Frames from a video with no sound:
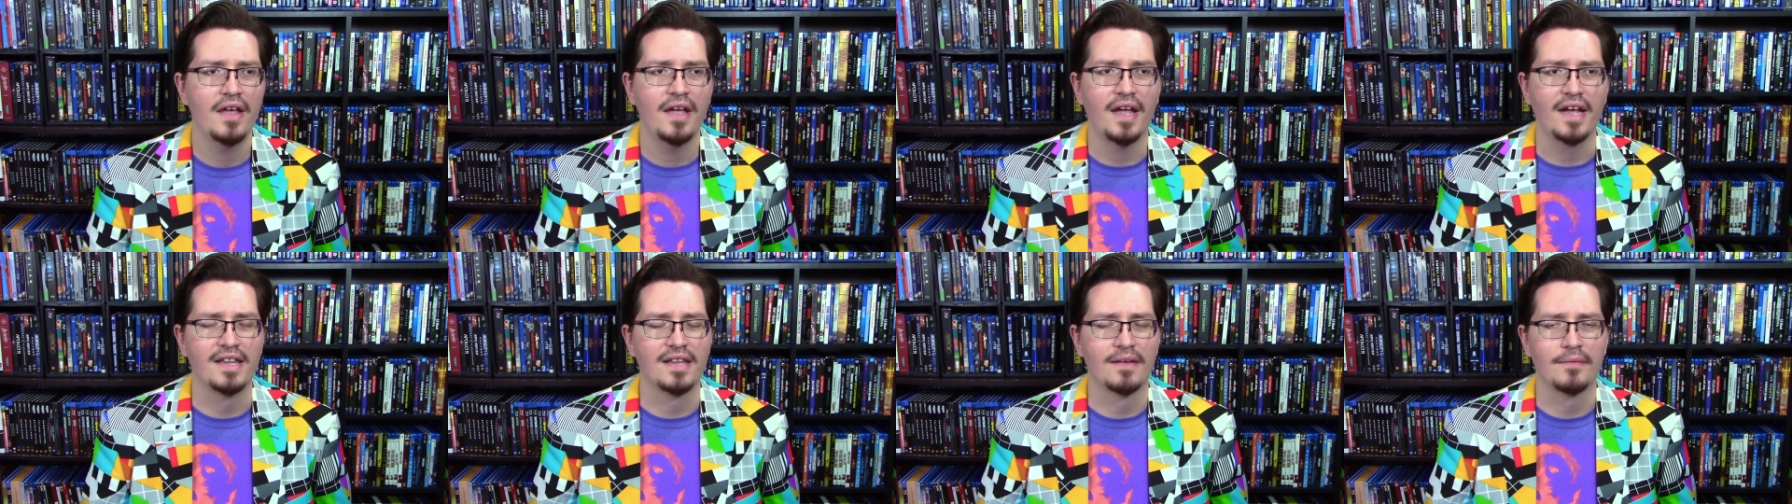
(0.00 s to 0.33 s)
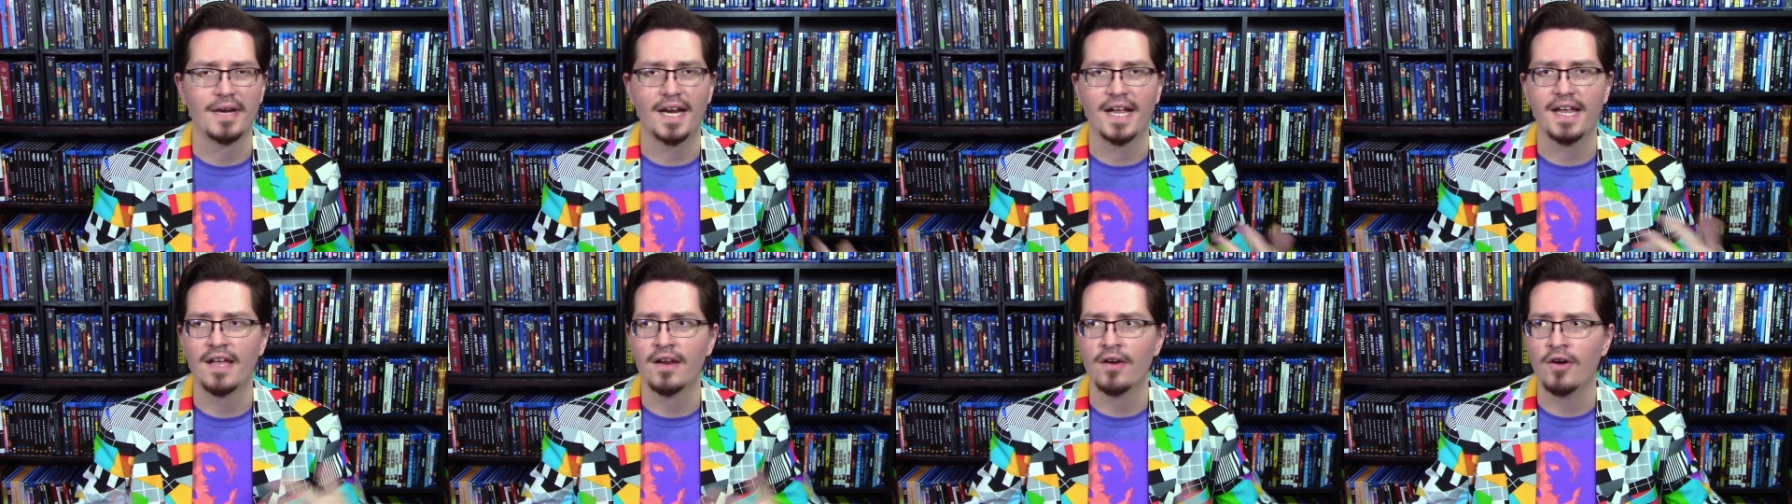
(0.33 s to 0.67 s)
And then
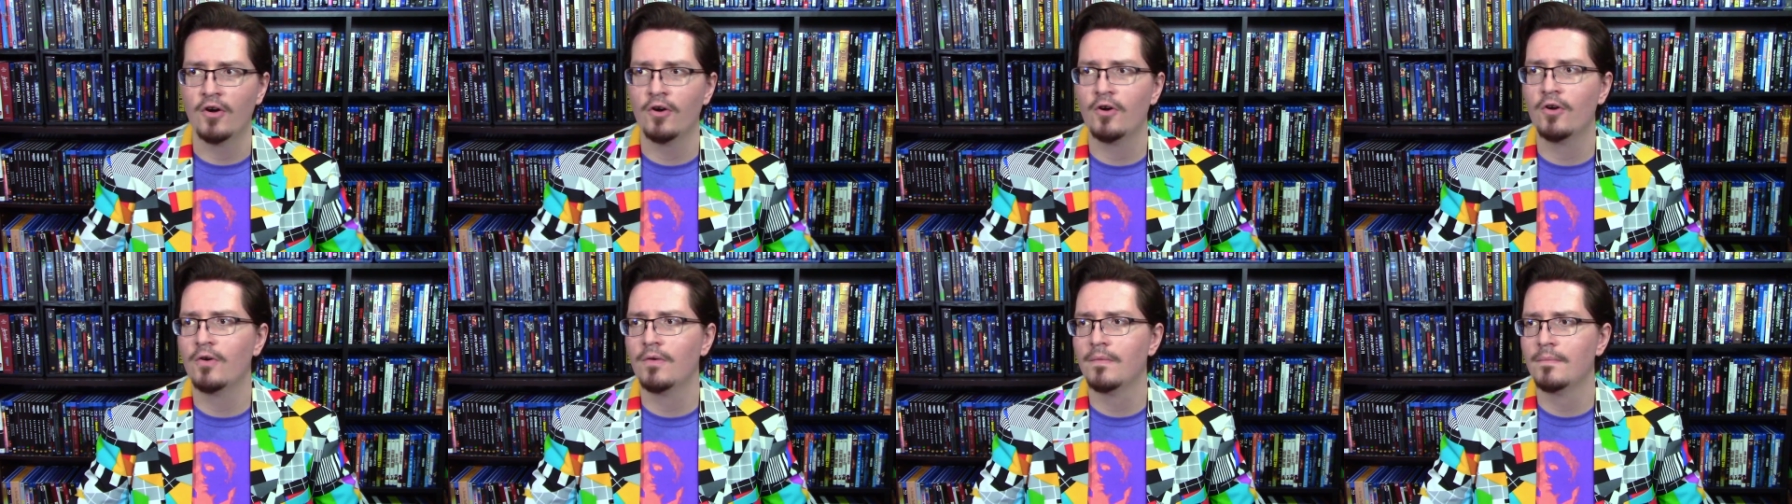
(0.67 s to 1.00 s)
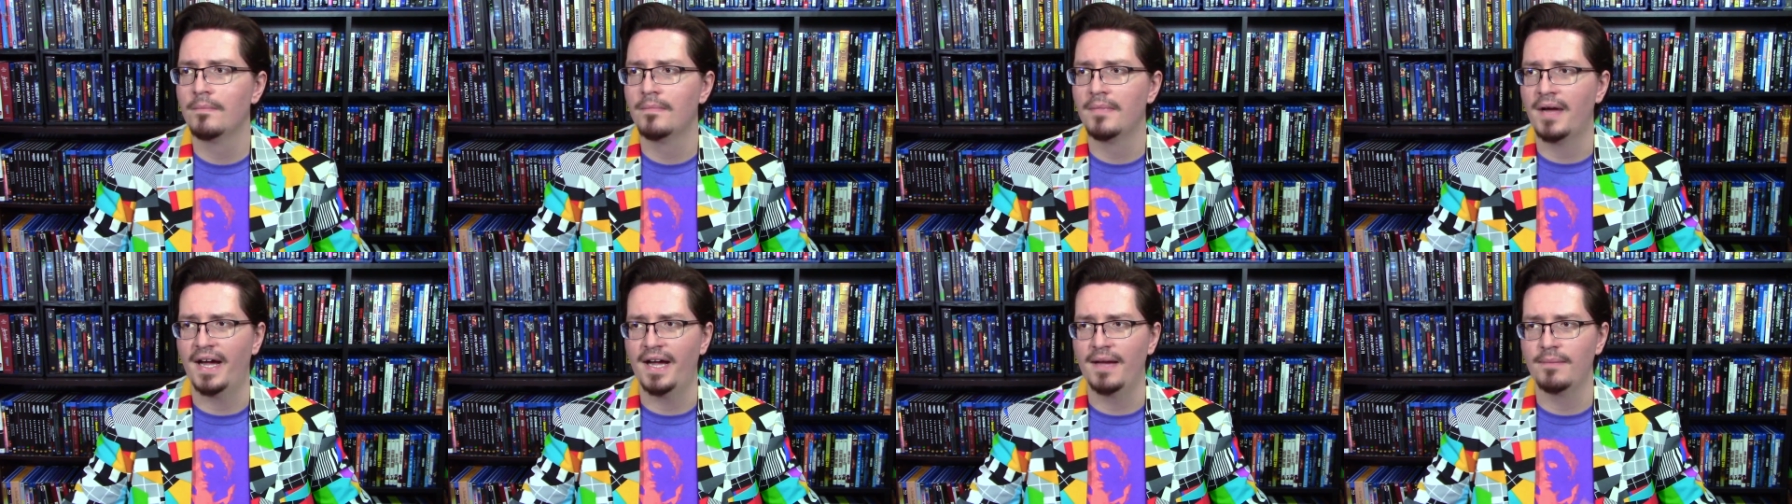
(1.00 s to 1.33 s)
when I get
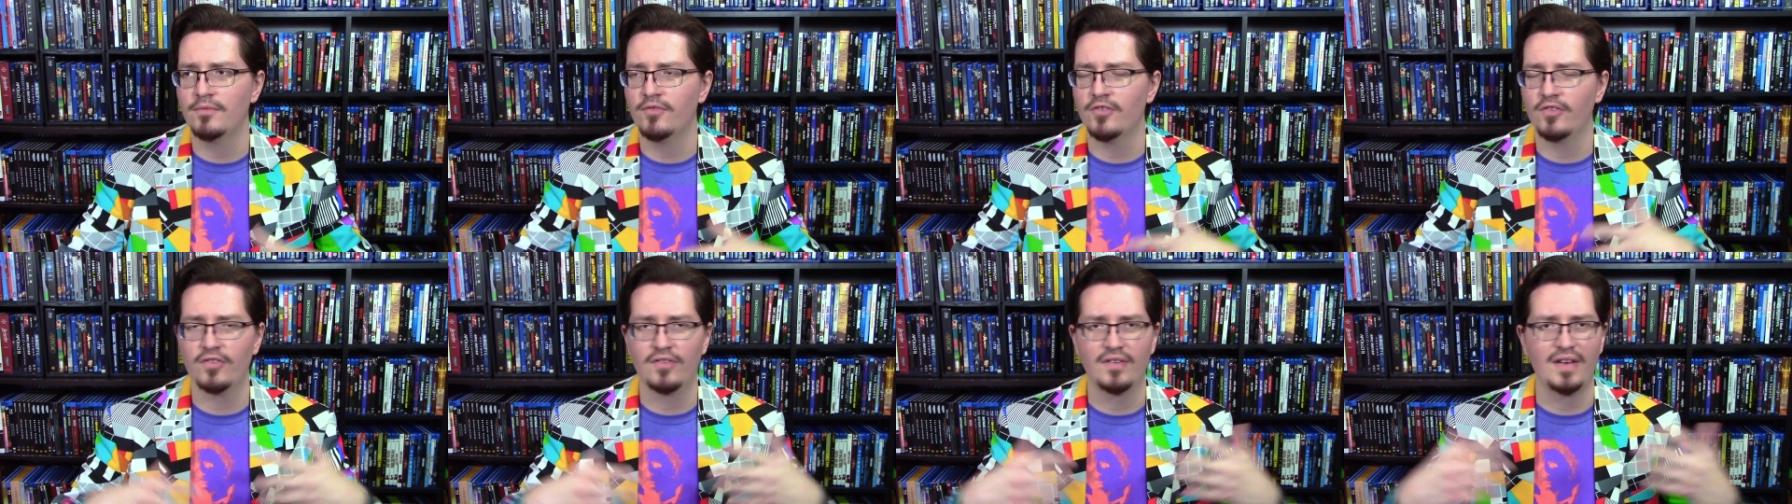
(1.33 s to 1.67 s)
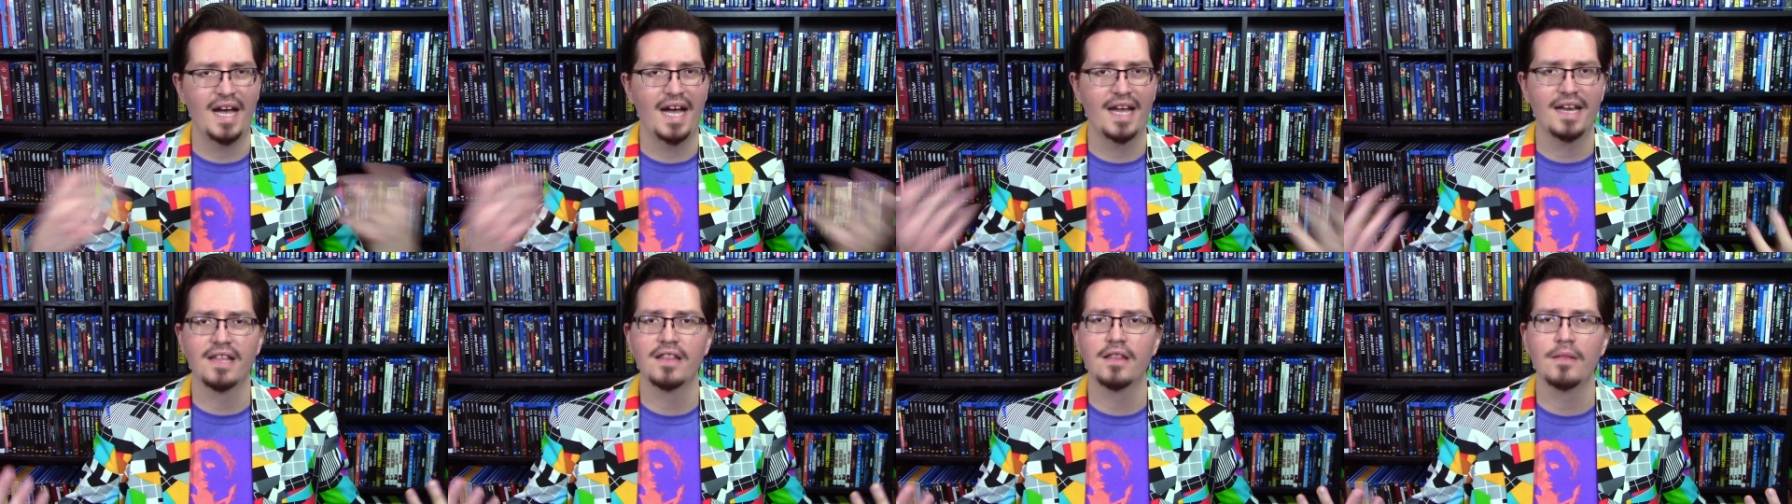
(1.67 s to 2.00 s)
home, I'm just
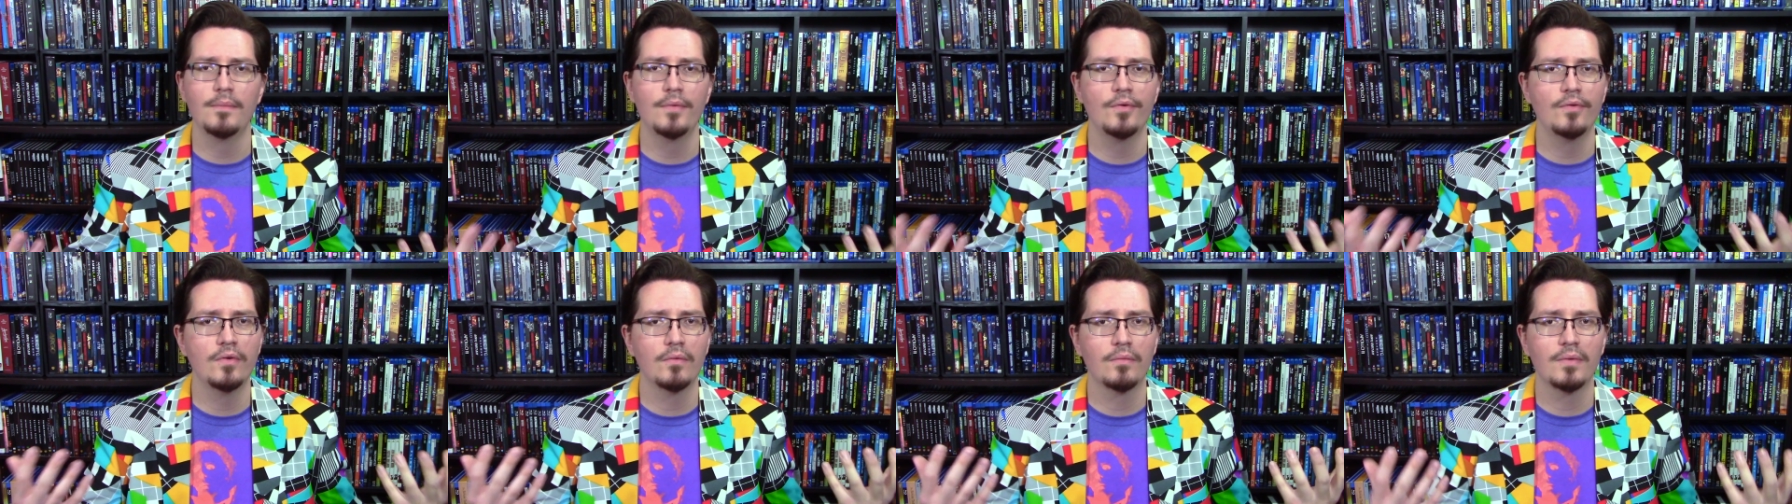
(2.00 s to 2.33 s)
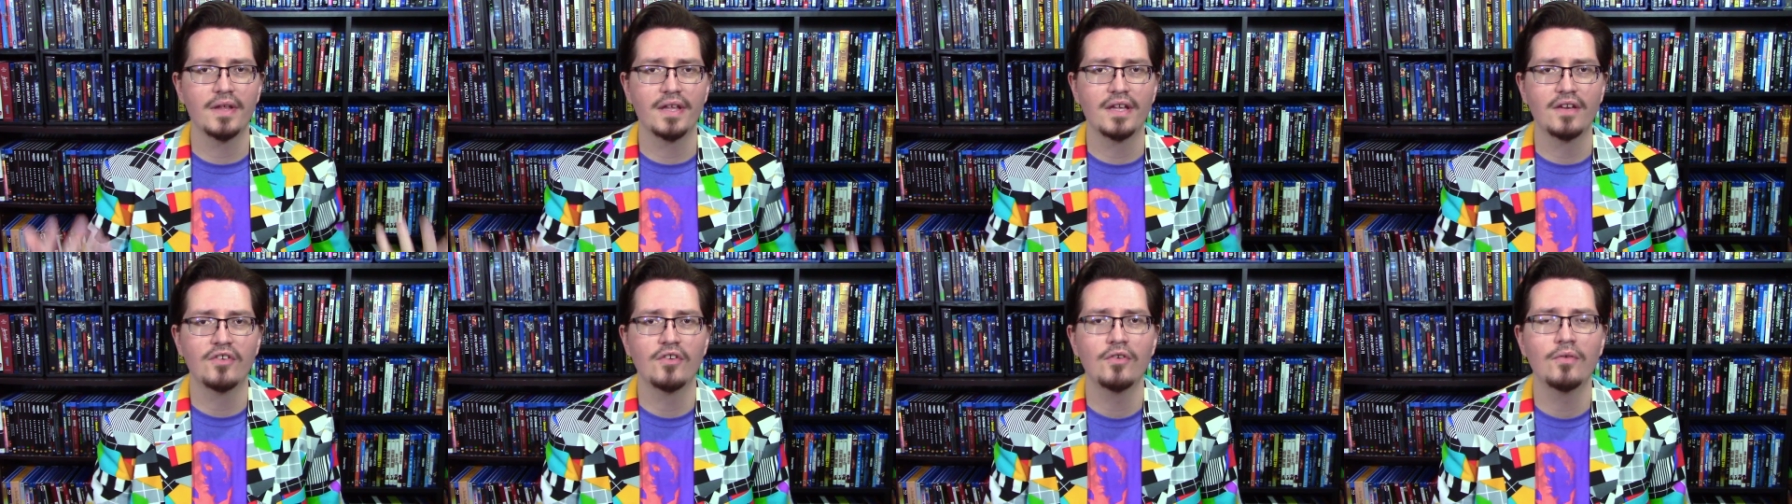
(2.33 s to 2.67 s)
not in the mood to
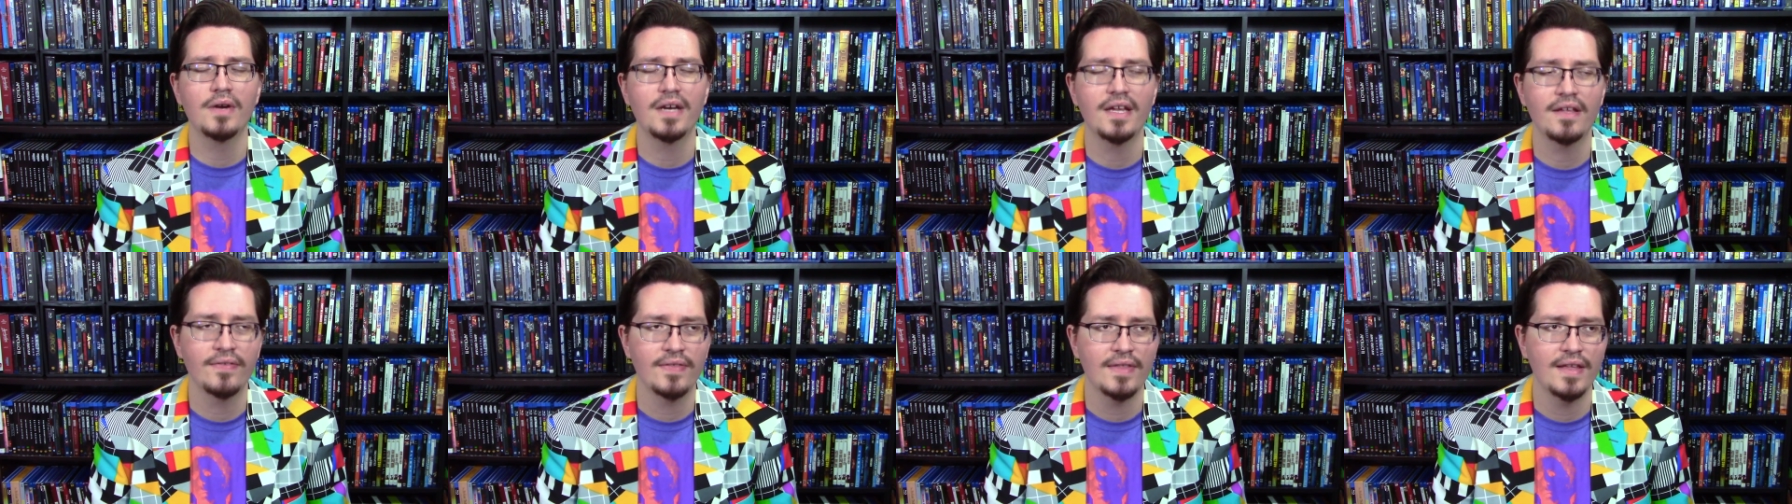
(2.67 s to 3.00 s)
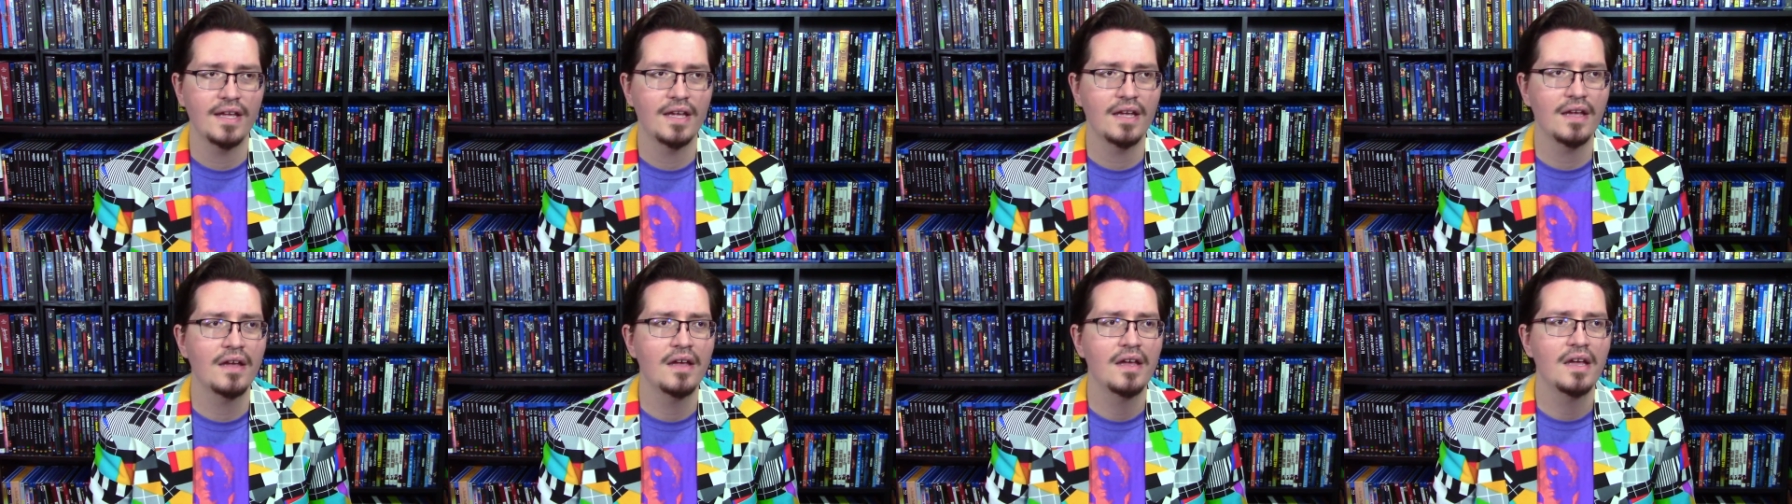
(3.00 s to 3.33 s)
really do
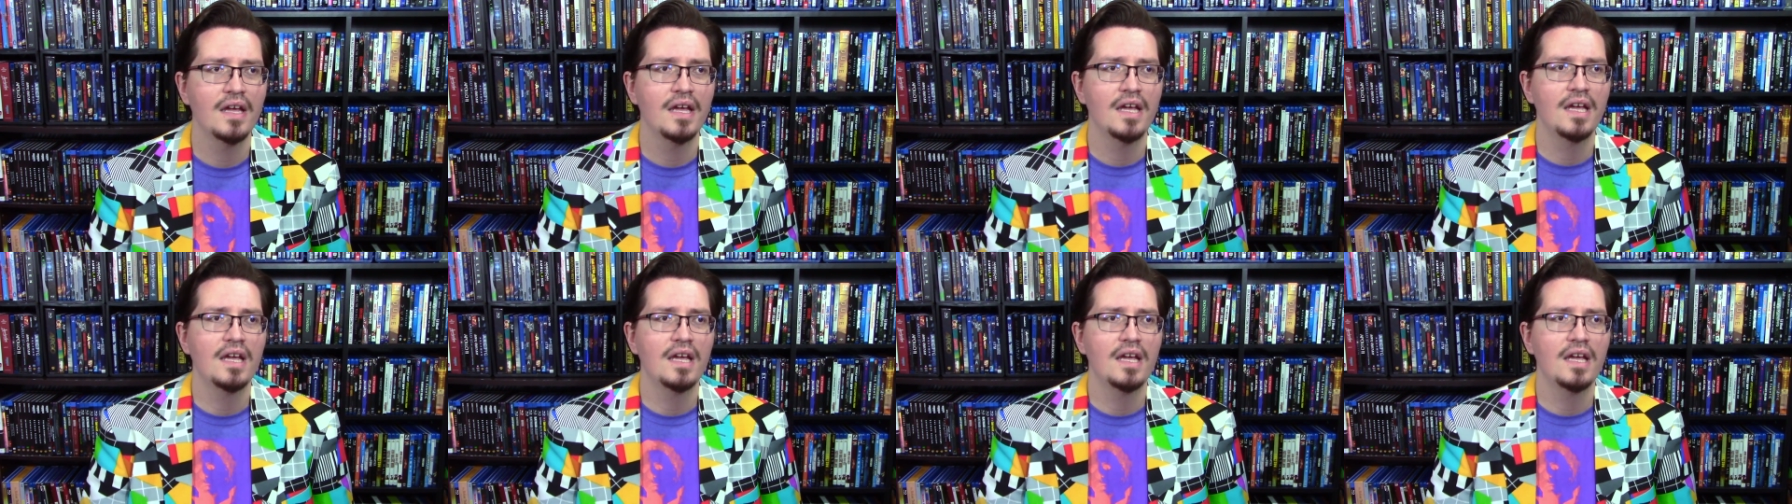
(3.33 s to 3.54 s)
anything.